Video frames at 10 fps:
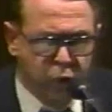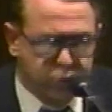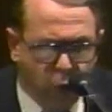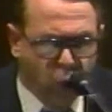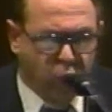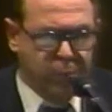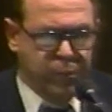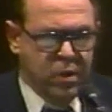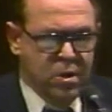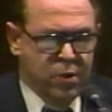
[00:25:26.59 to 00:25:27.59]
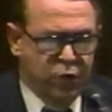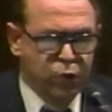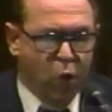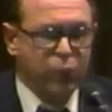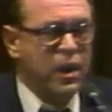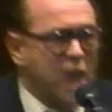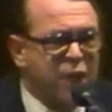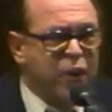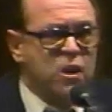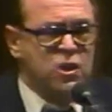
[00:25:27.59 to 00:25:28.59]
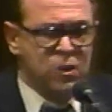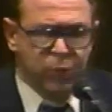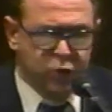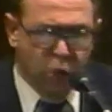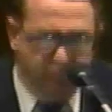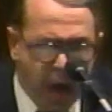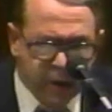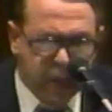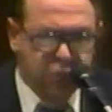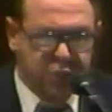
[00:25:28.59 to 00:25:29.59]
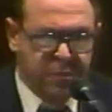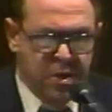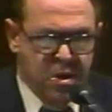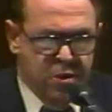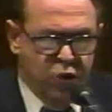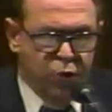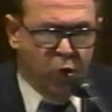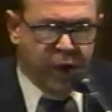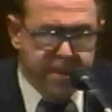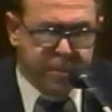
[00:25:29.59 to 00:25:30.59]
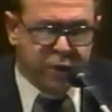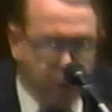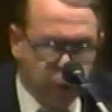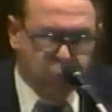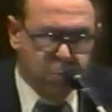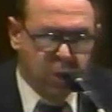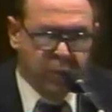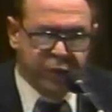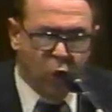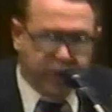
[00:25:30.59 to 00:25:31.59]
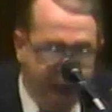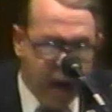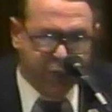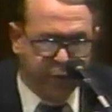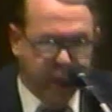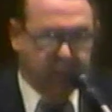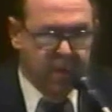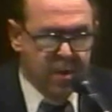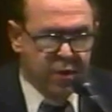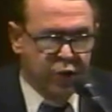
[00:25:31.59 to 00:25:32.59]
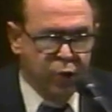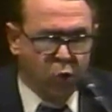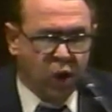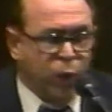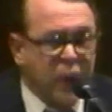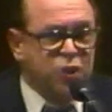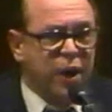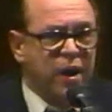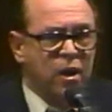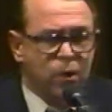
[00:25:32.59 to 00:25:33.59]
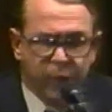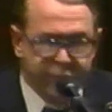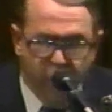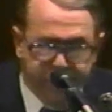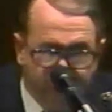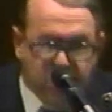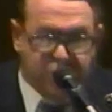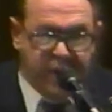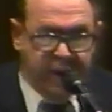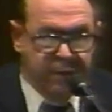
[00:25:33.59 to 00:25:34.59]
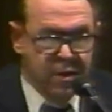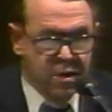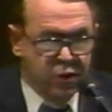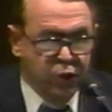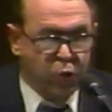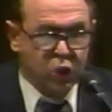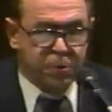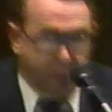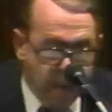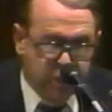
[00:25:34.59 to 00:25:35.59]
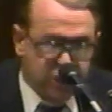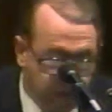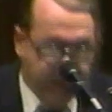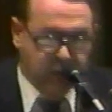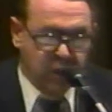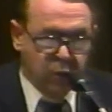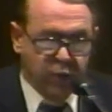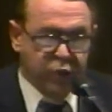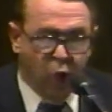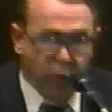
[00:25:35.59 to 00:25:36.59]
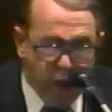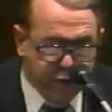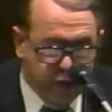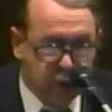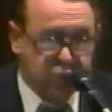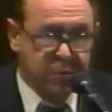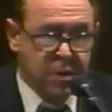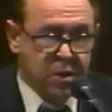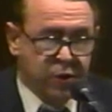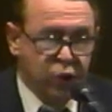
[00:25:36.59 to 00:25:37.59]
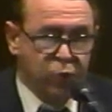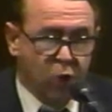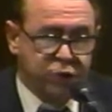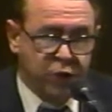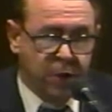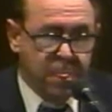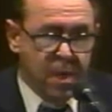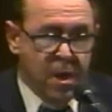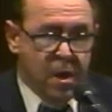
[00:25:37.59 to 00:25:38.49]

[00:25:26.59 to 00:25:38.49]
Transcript: no storm. You want deliverance with no bondage. You want an empty tomb with no Calvary. You want a quenching with no thirsting. You want the promised land with no wilderness. You want your